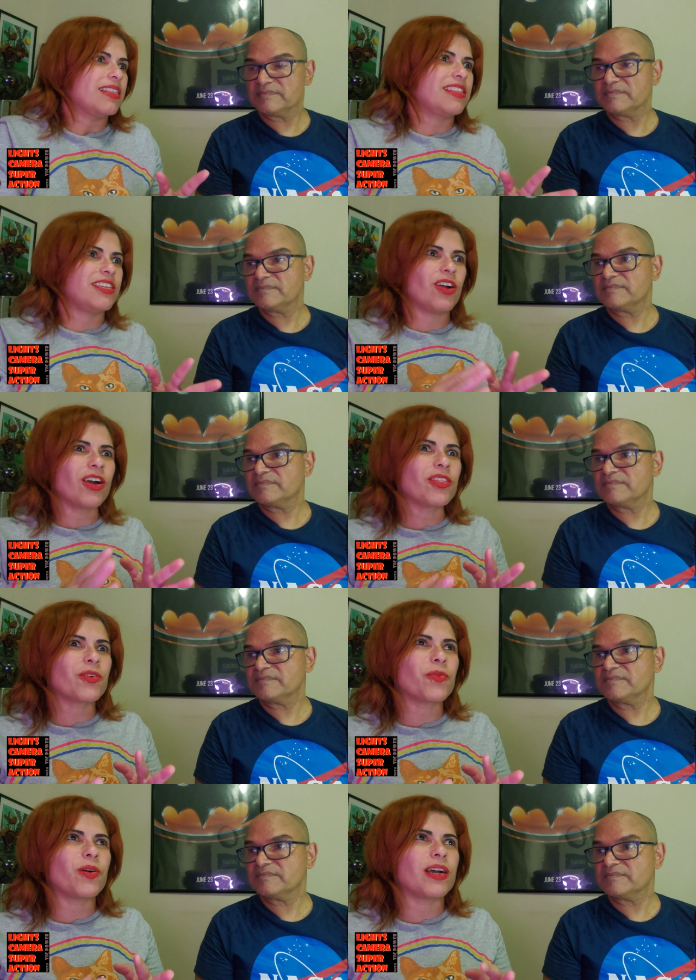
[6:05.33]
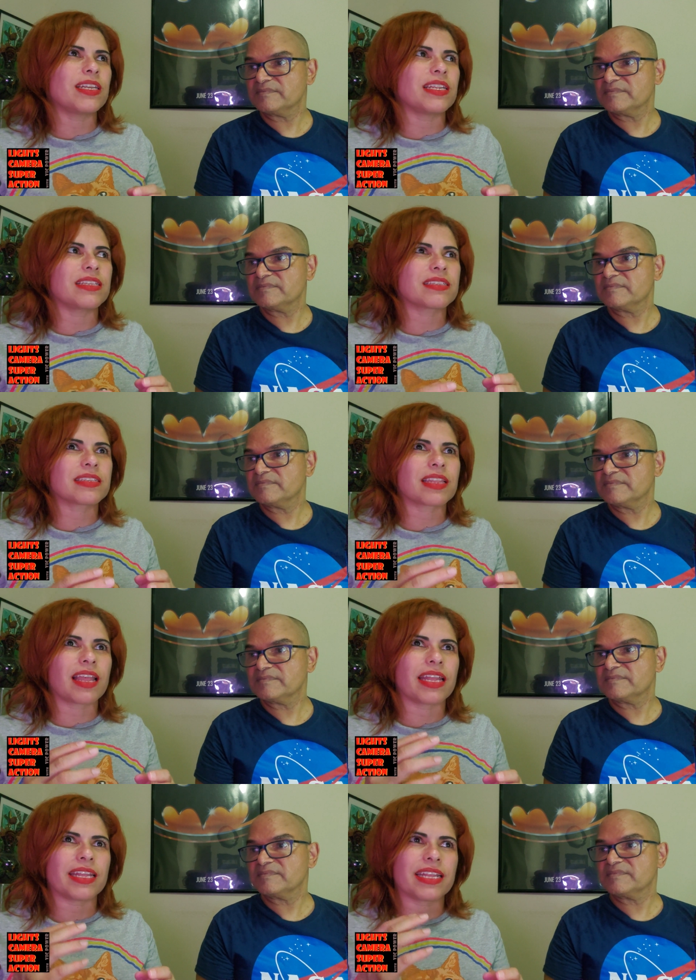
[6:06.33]
Speaker 1: The other one is
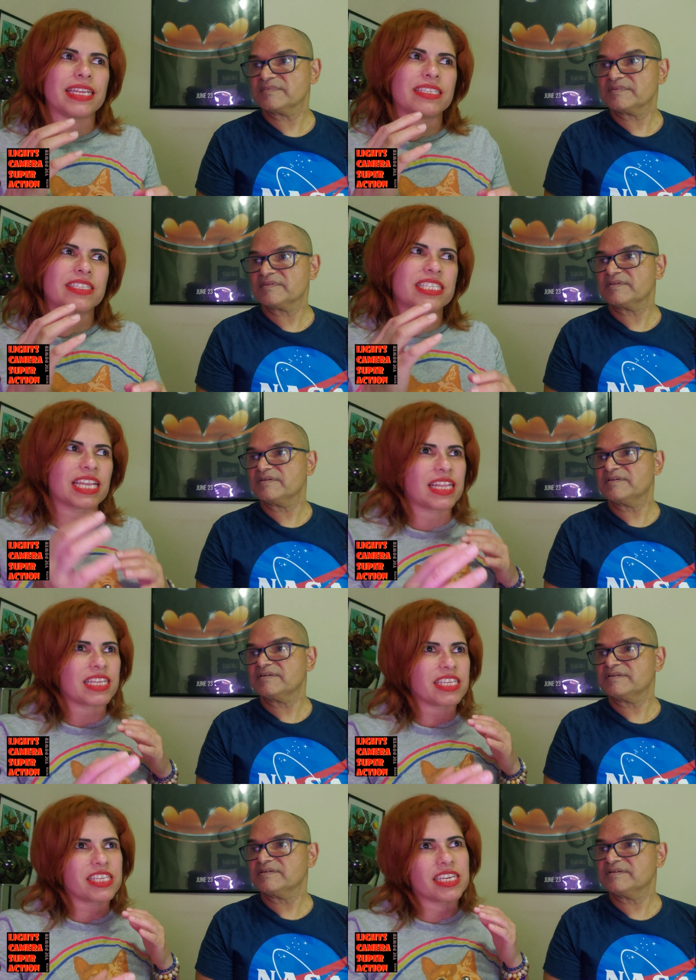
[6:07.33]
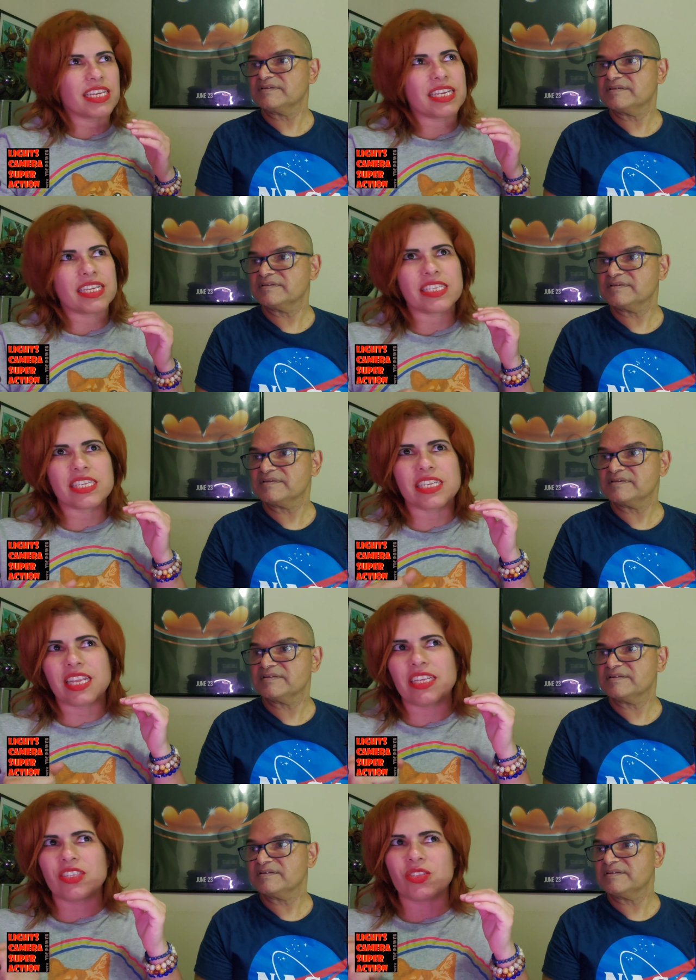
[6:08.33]
like intelligent. She
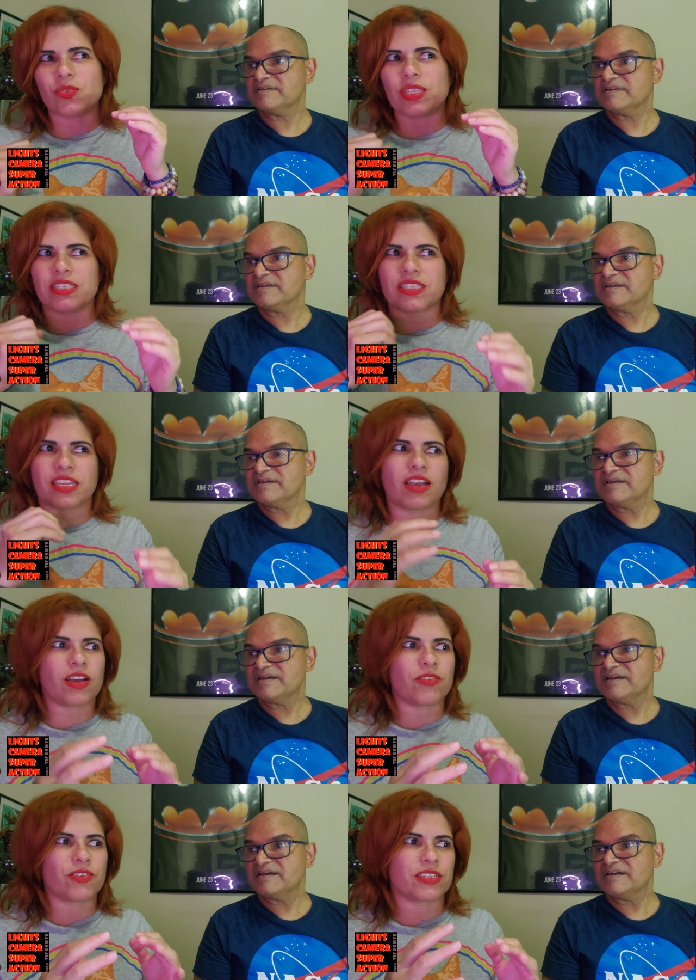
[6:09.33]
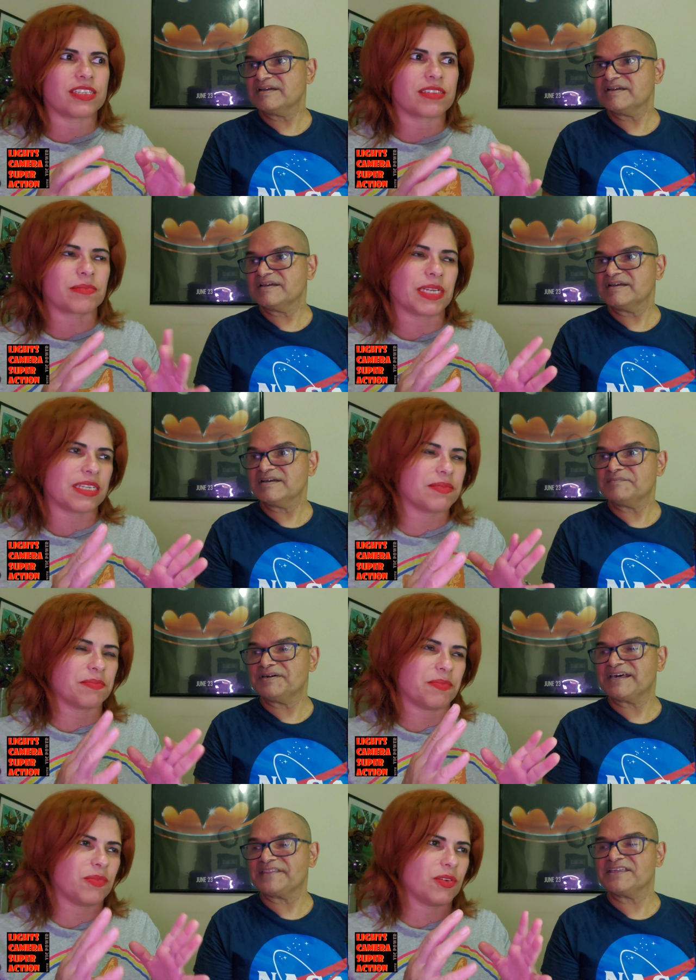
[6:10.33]
likes to discover. She's like
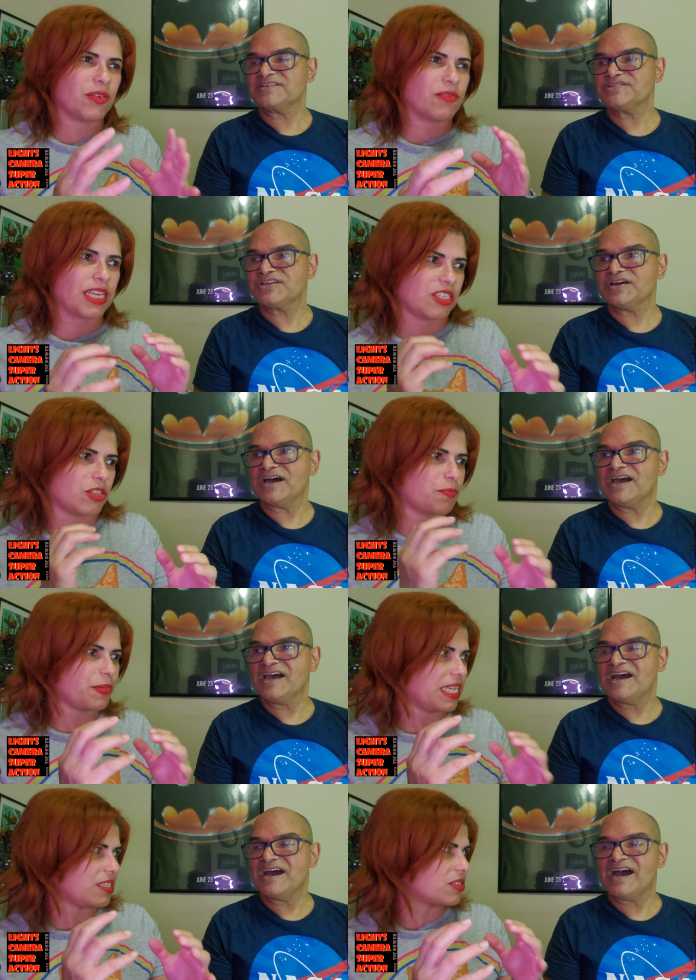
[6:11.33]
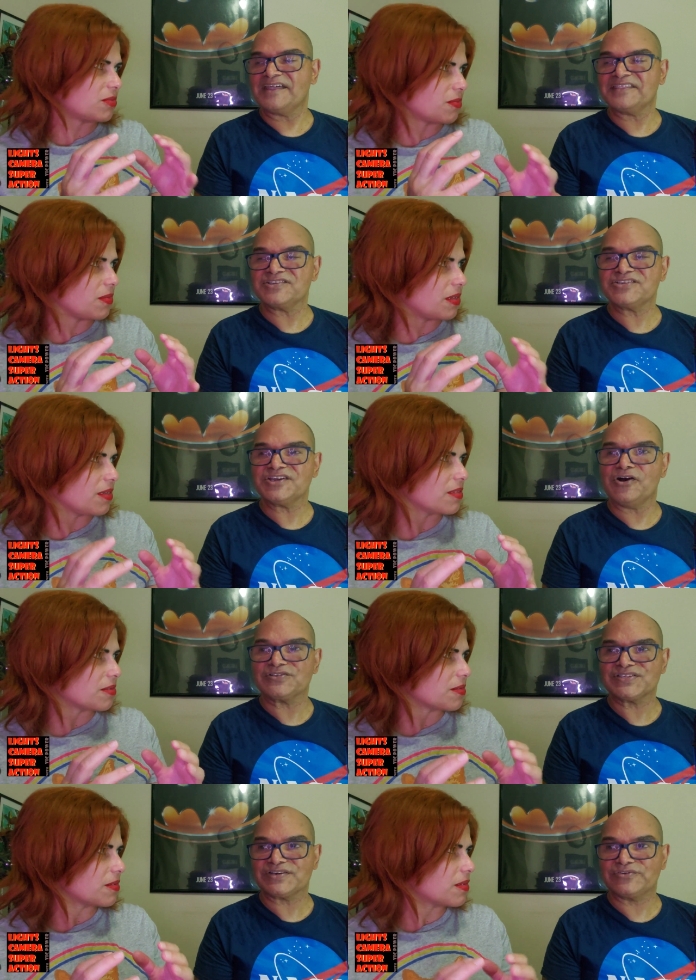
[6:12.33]
Speaker 2: more like space. I think she
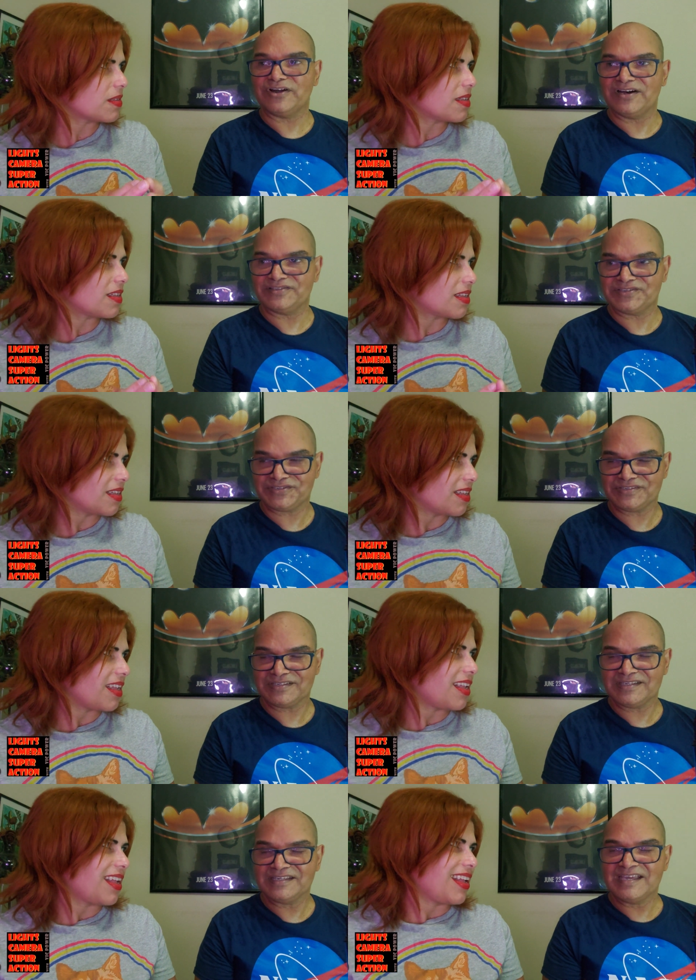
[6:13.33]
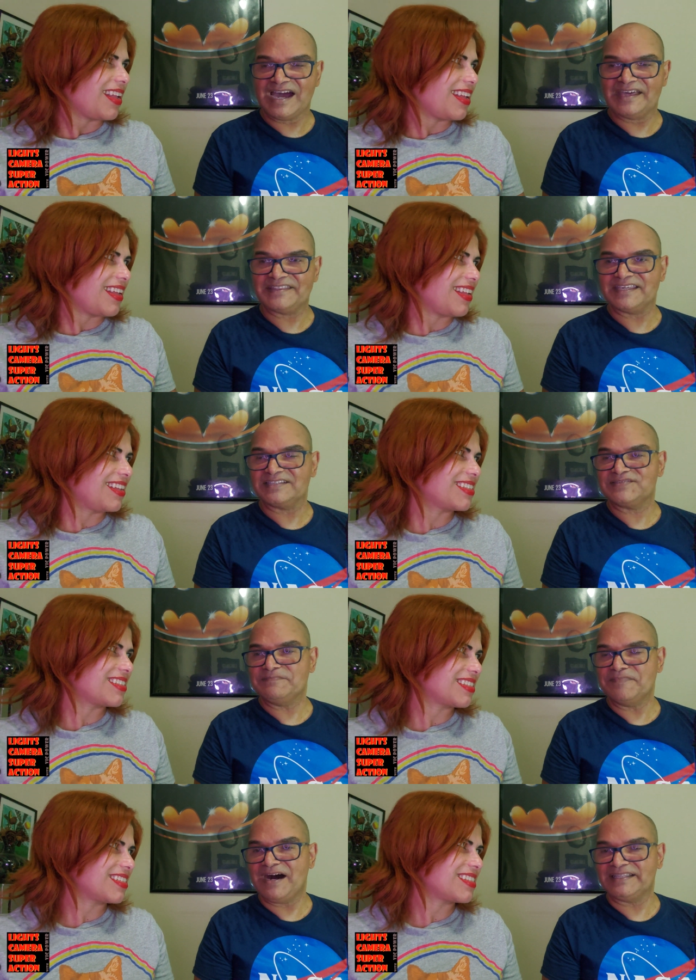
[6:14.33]
holds a grudge. I think
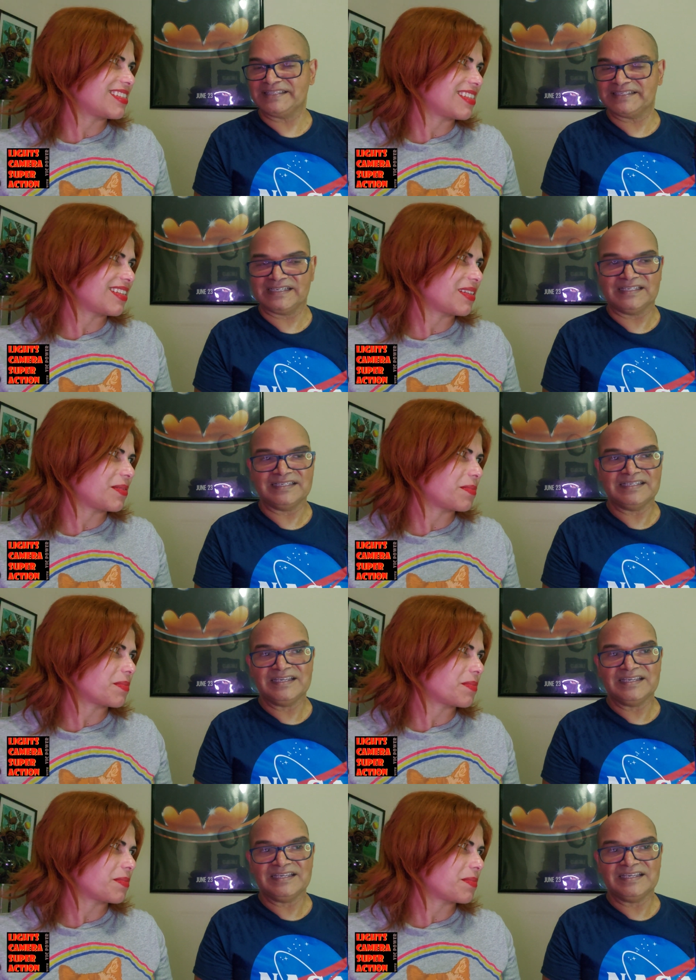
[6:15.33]
Monica